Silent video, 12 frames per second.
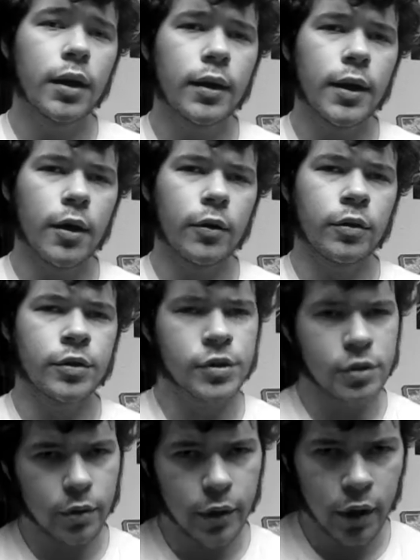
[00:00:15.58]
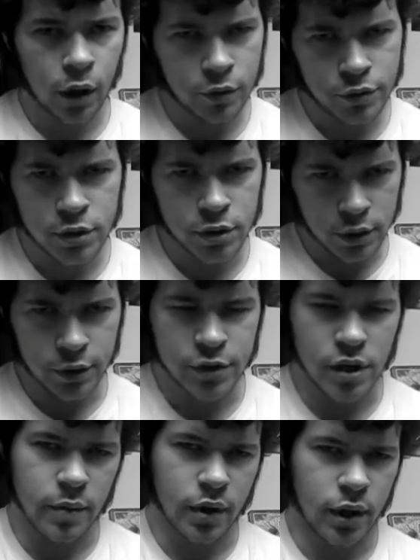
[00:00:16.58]
Now, the story goes a little
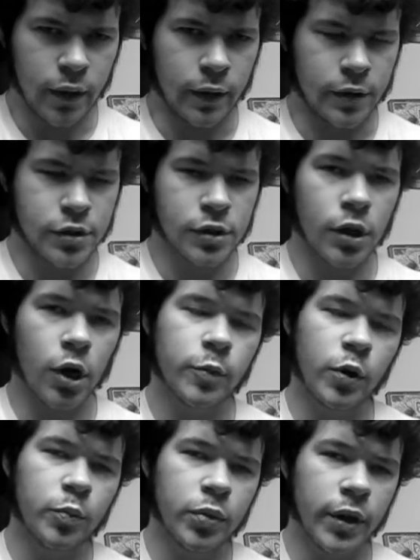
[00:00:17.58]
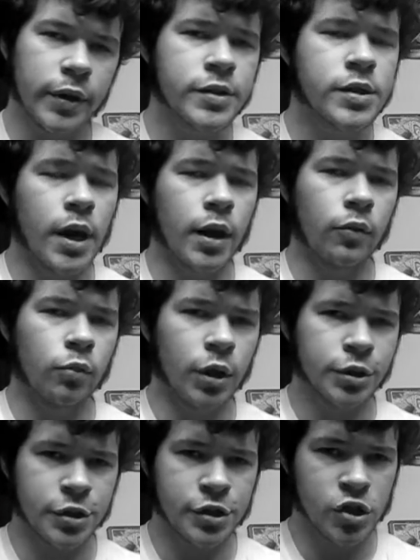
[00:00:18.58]
something like this. Garbo plays a
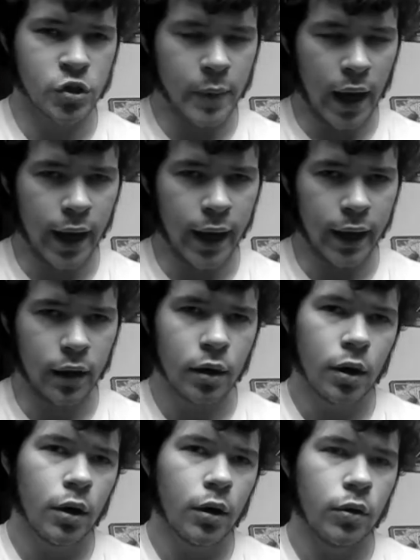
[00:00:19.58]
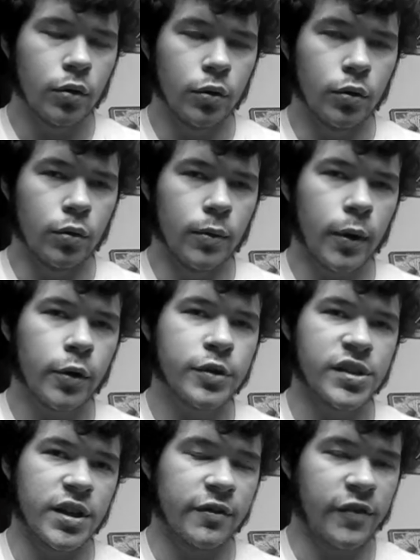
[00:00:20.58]
Russian spy who
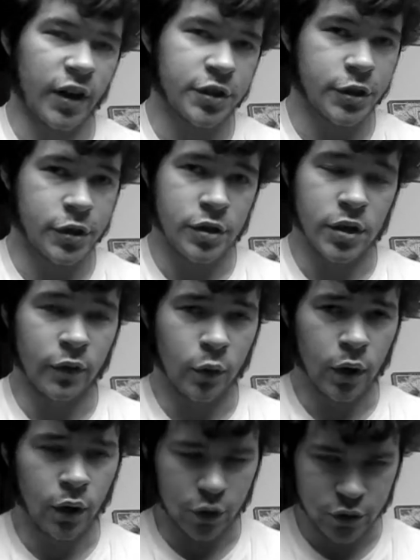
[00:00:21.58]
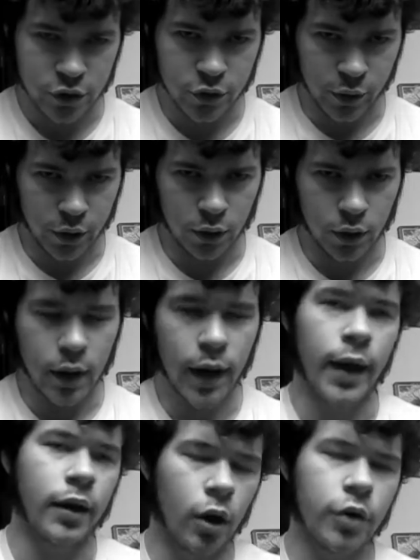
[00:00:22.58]
earns the affections of an Austrian
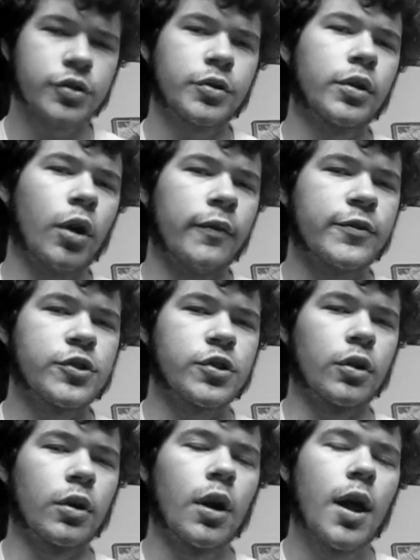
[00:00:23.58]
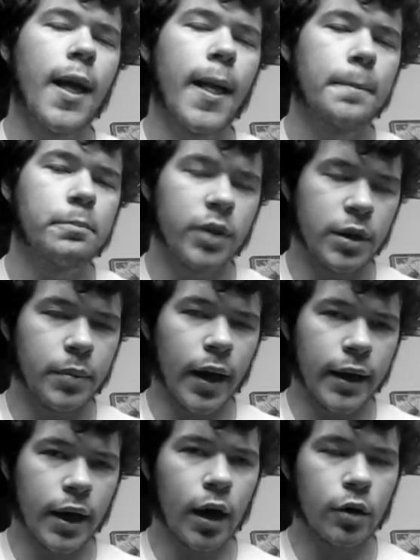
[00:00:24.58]
officer played
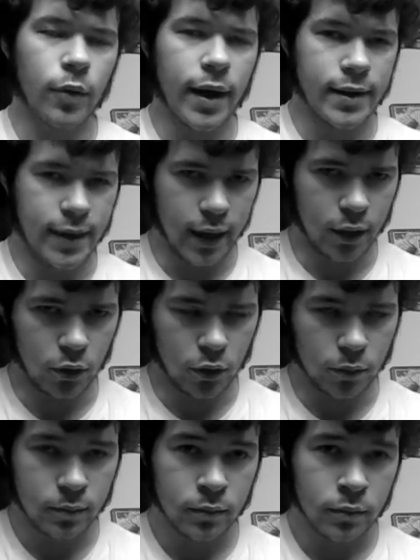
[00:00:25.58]
by Konrad Nagel,